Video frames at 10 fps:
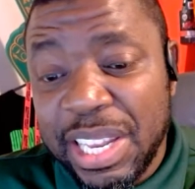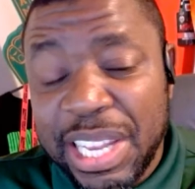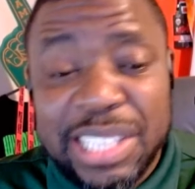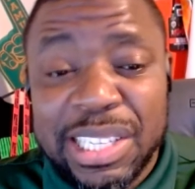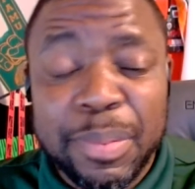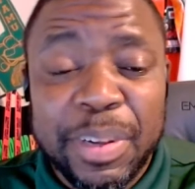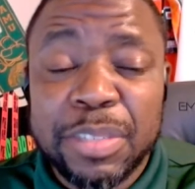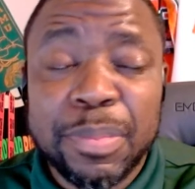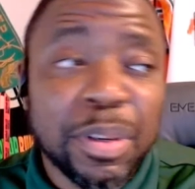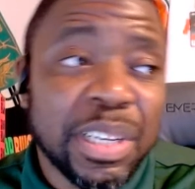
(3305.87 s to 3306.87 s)
that
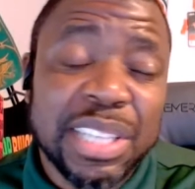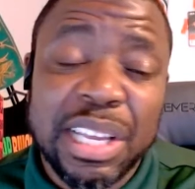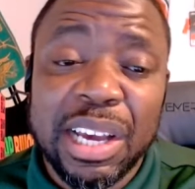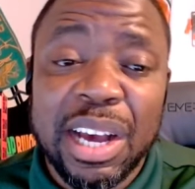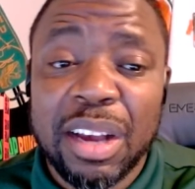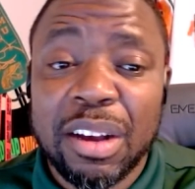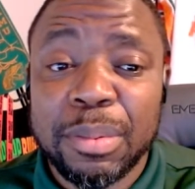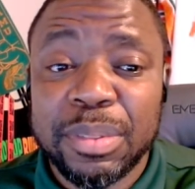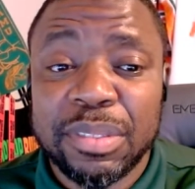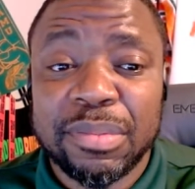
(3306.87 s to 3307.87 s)
Celebration Bowl, they sound like hot
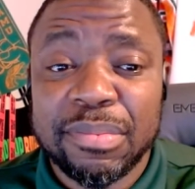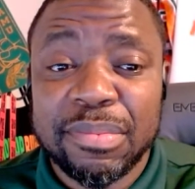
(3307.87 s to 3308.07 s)
garbage.